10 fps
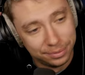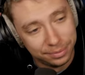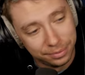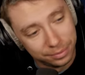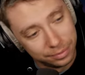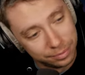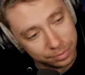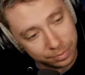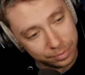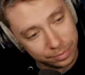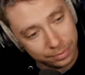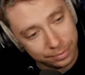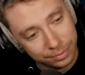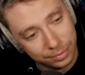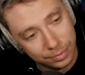
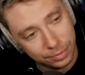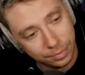(silence)